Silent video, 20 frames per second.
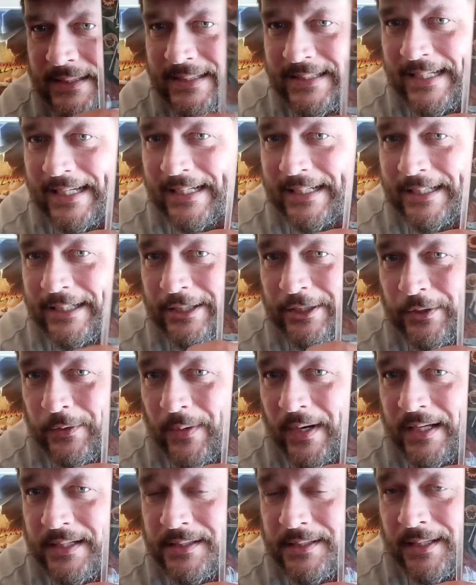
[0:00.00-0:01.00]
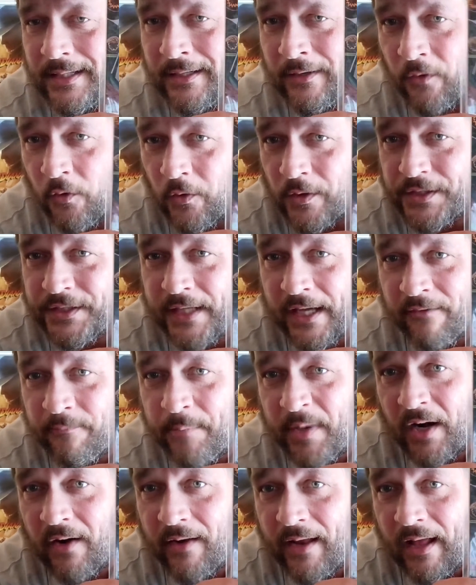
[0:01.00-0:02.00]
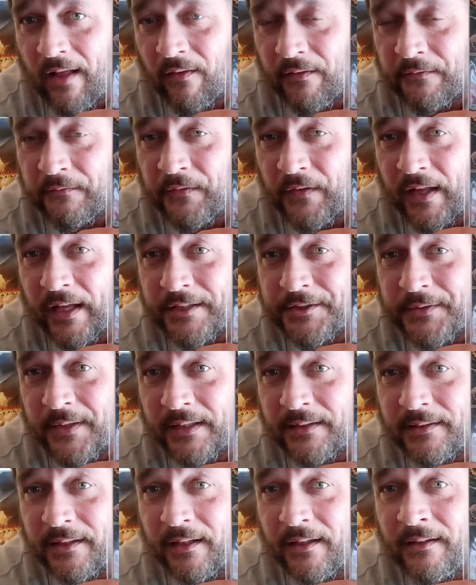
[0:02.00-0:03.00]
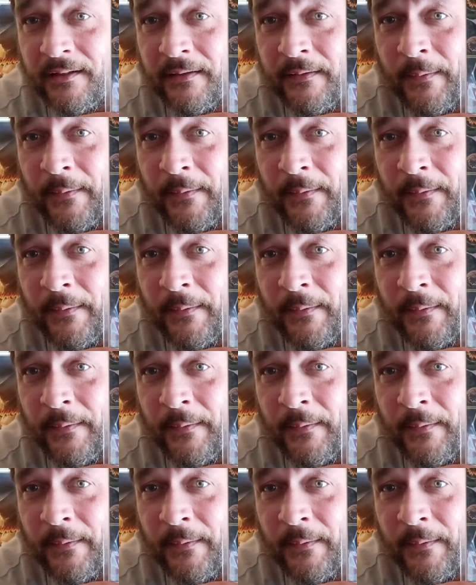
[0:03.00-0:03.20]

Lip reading: Dick Grayson. Of course, you have Barry Allen Flash right there.